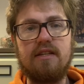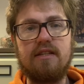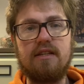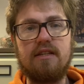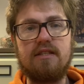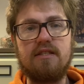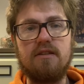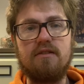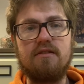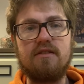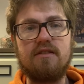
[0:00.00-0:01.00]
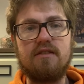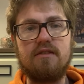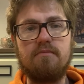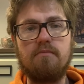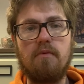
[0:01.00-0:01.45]
decent
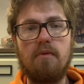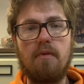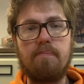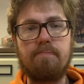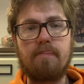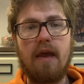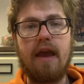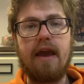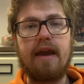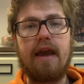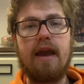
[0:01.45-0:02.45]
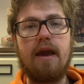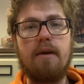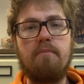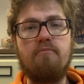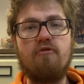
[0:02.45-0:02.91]
hair
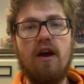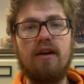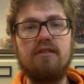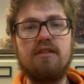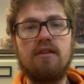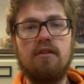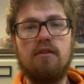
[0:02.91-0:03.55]
care brand.